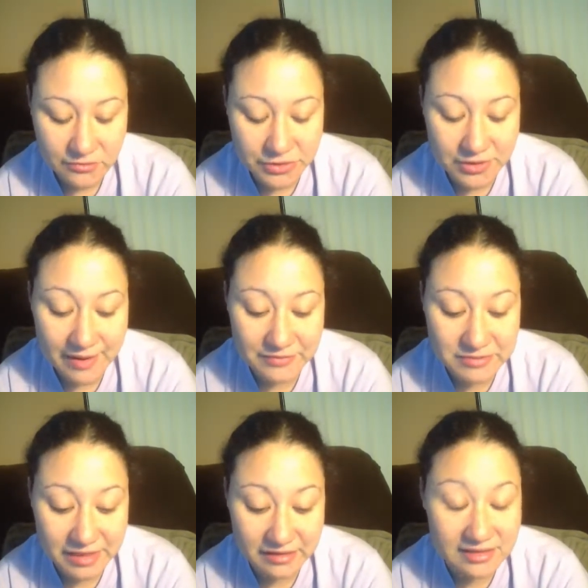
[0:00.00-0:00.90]
where you have
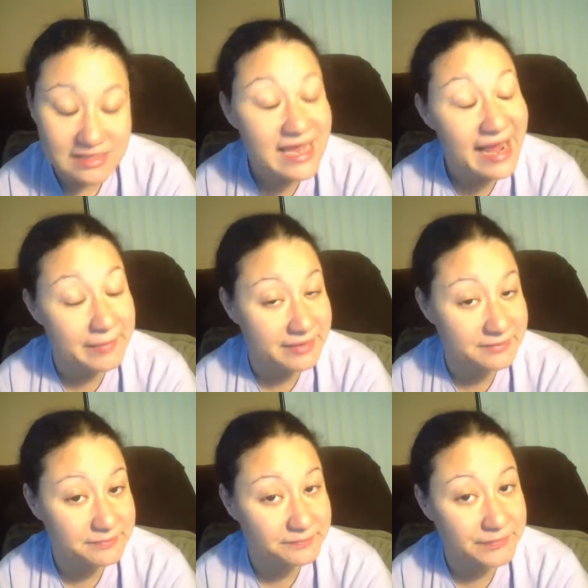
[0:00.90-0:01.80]
to make things
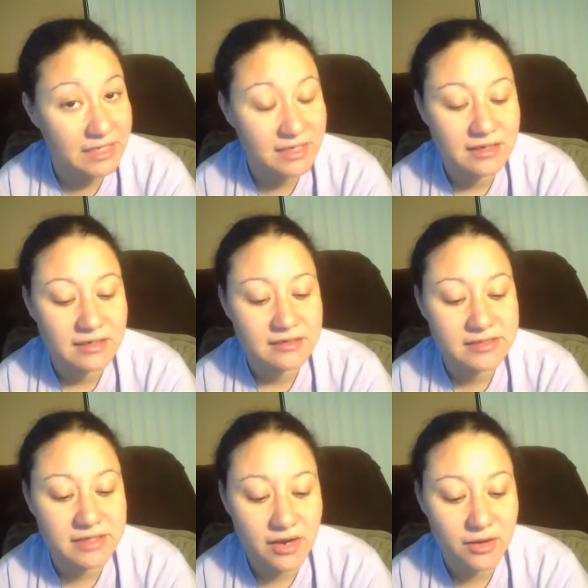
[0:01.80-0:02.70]
happen
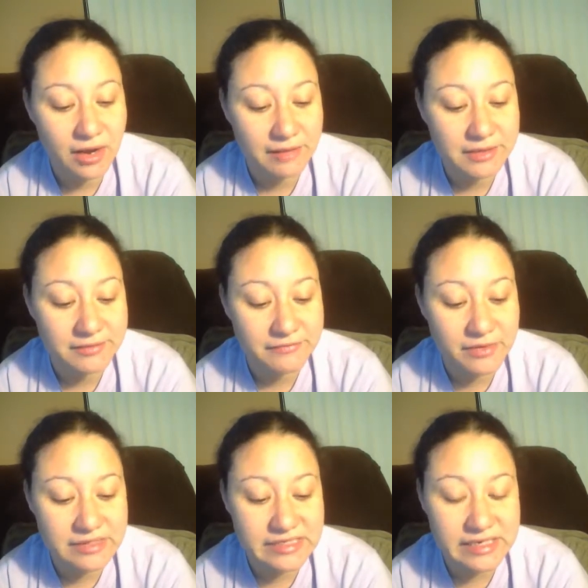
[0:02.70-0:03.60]
so I'm going to be
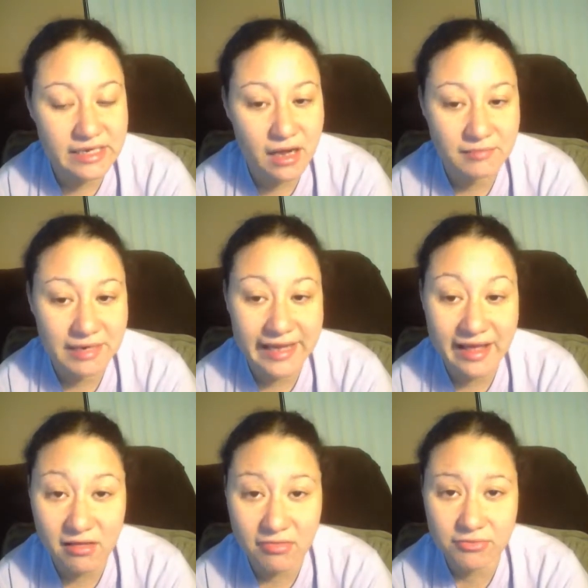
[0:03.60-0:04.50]
focusing on my
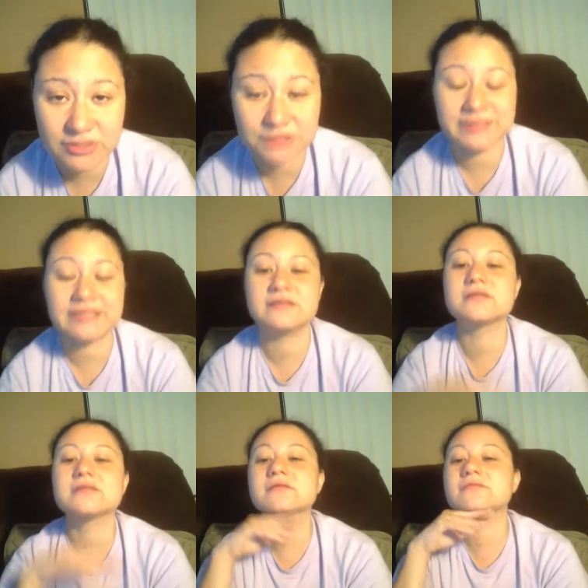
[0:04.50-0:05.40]
health, which
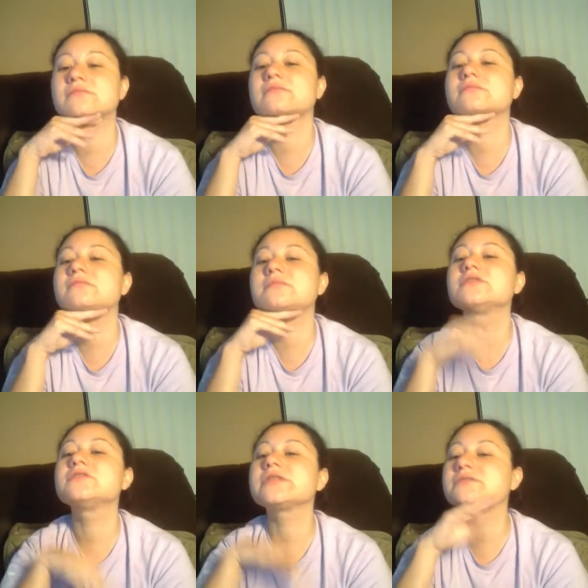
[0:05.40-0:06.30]
means
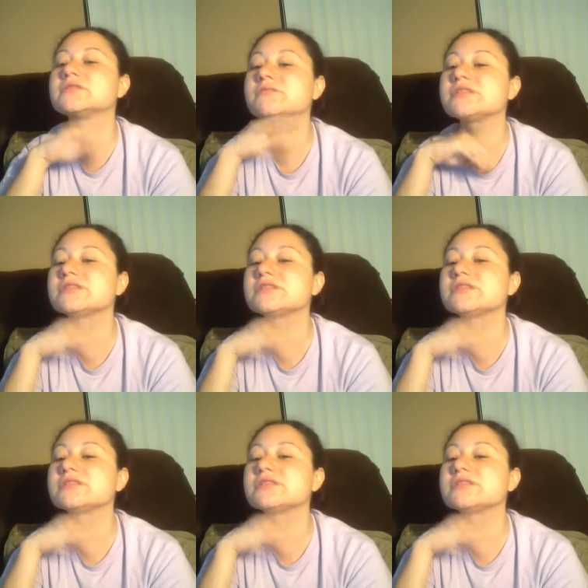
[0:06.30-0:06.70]
losing some of